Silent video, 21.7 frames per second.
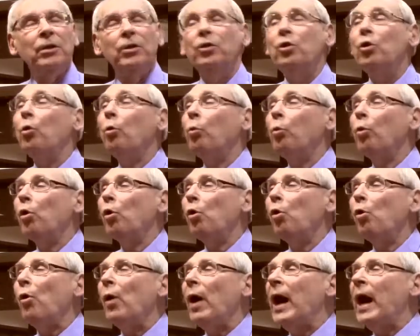to
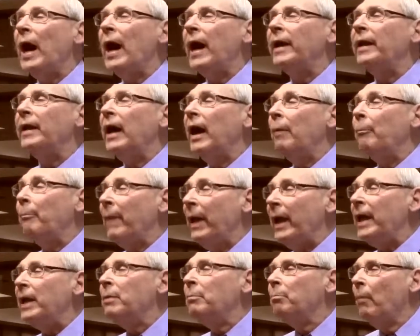rule on a
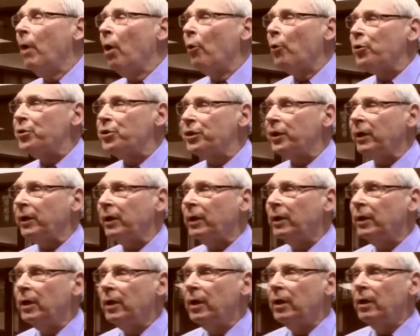main motion.
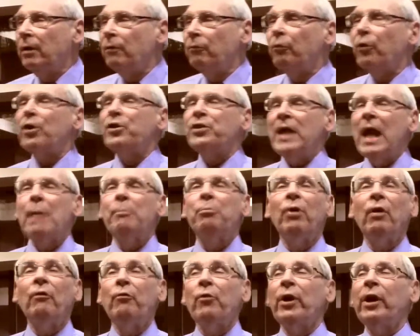For
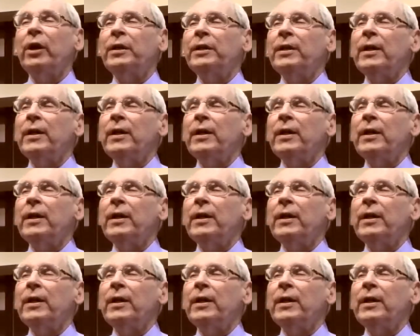example, if we're